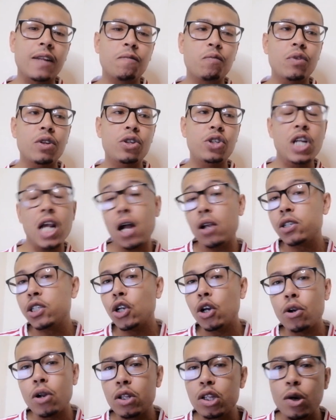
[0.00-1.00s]
that
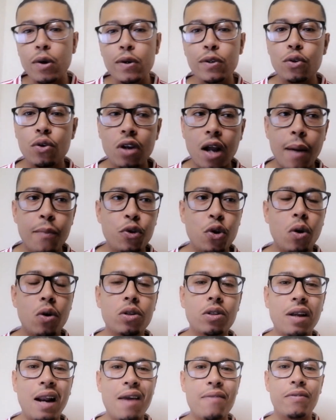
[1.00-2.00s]
Chelsea are not going to come to
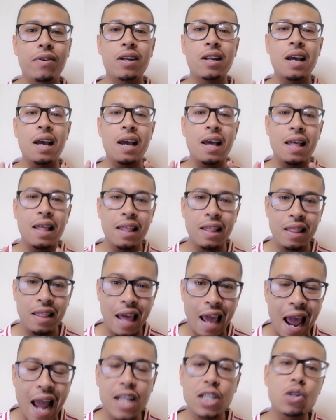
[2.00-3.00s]
Old Trafford
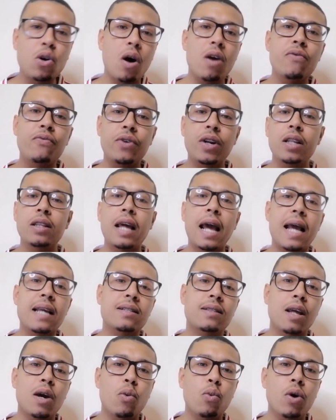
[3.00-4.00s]
as confident
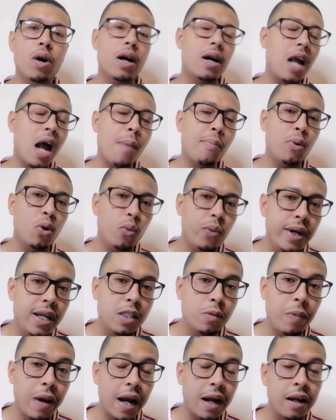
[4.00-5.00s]
as they were a couple of
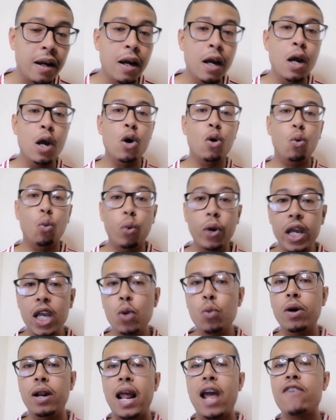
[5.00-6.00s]
weeks back.
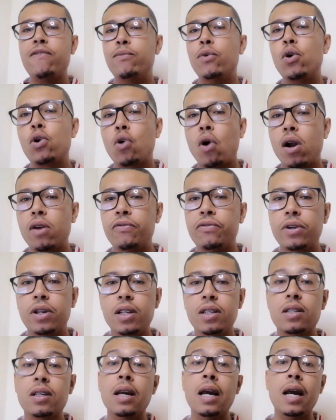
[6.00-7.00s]
We will have more
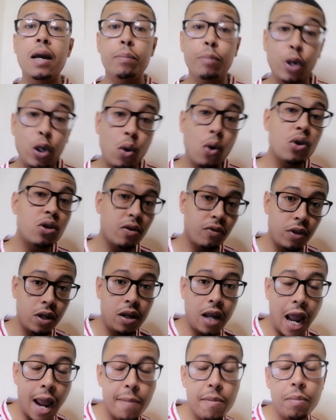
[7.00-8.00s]
confidence because of
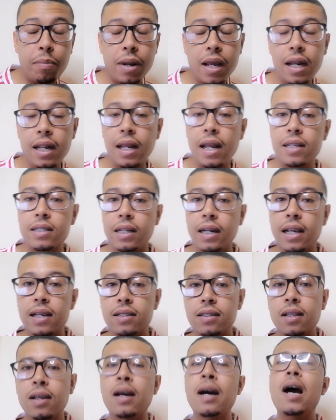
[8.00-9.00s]
the game we played against
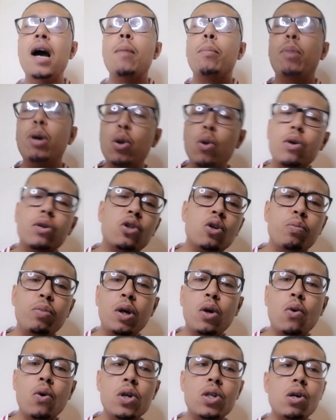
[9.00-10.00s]
Leicester, but also
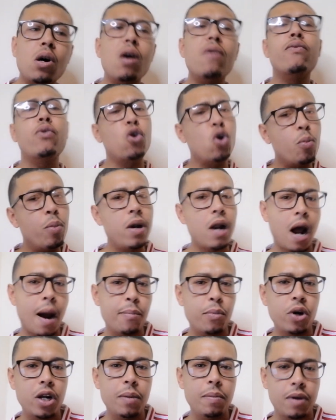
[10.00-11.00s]
because of Ruben
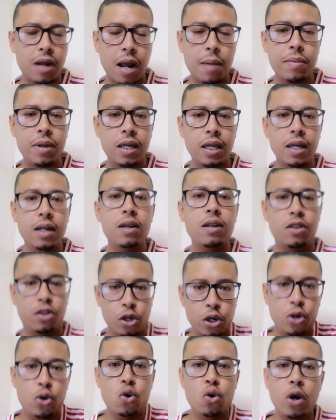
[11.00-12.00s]
Amorim coming in,
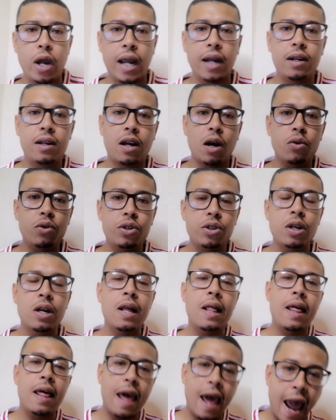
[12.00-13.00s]
the new head
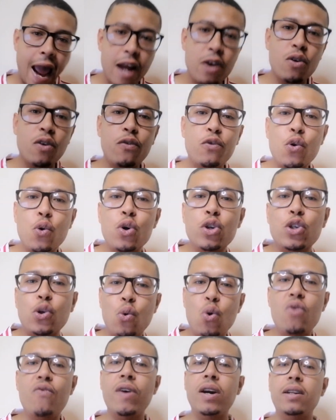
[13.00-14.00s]
coach. And of
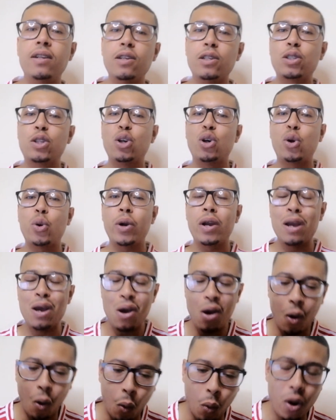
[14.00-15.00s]
course, Ruud van
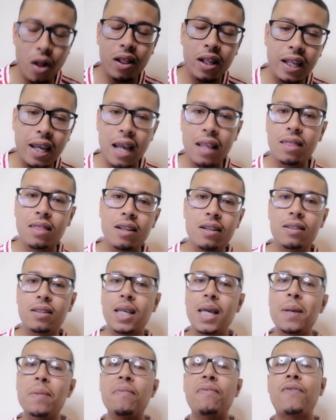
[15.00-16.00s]
Nistelrooy will get the
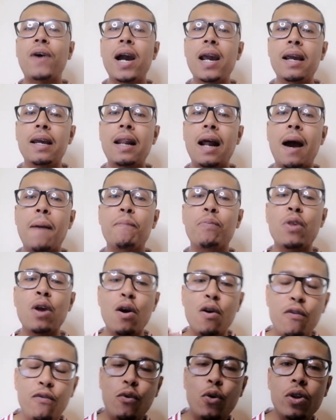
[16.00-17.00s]
team fired up
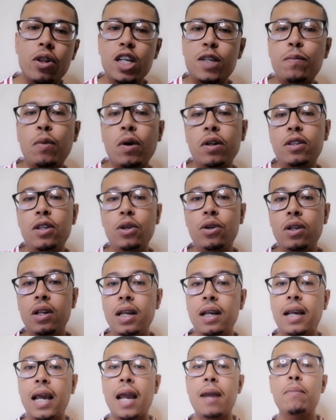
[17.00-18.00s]
for this
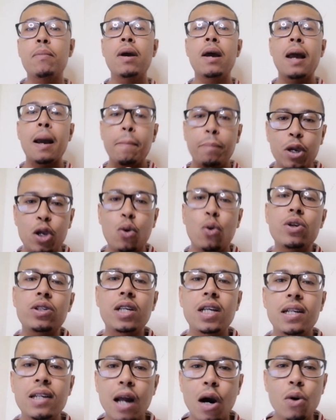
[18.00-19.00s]
particular game
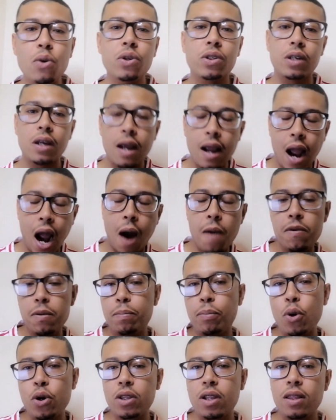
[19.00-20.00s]
because he knows how
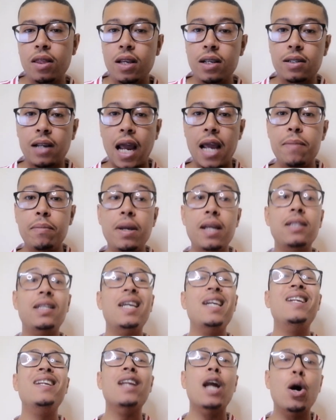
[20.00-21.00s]
important this game
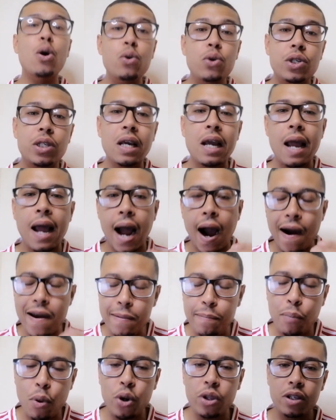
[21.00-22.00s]
is. He knows
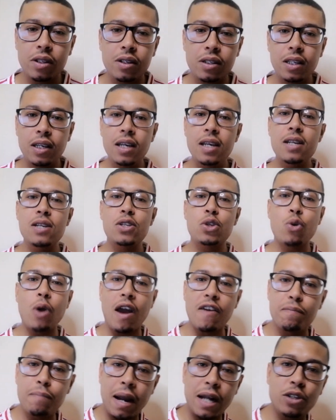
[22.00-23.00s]
how important it is
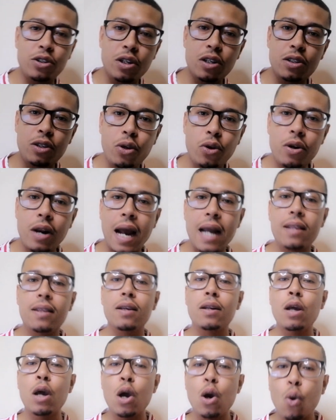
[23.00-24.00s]
to have Manchester
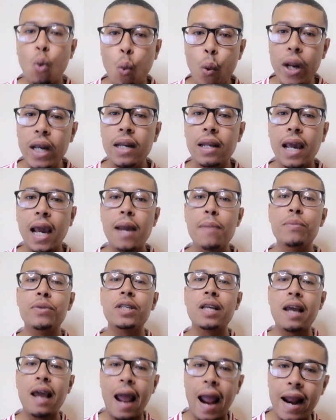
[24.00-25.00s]
United win
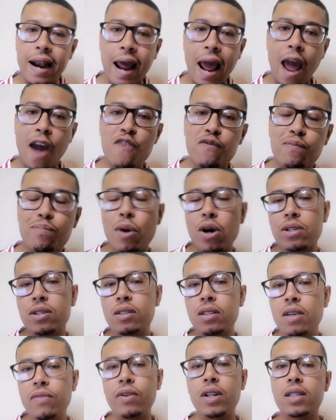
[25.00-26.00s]
games and have
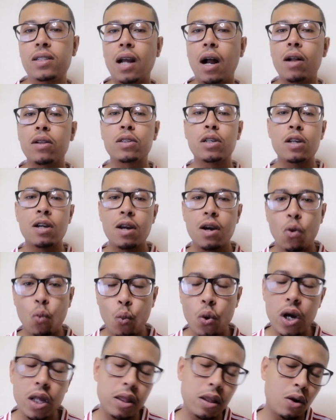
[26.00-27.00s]
positive results
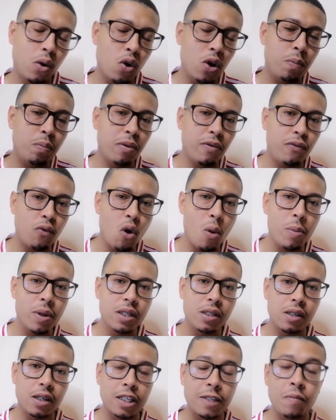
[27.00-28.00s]
with good
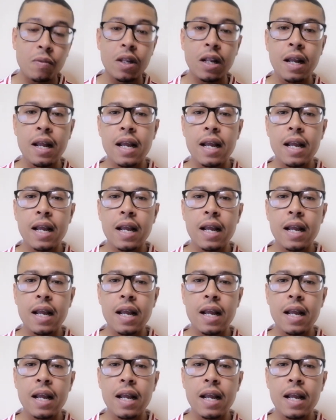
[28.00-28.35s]
performances.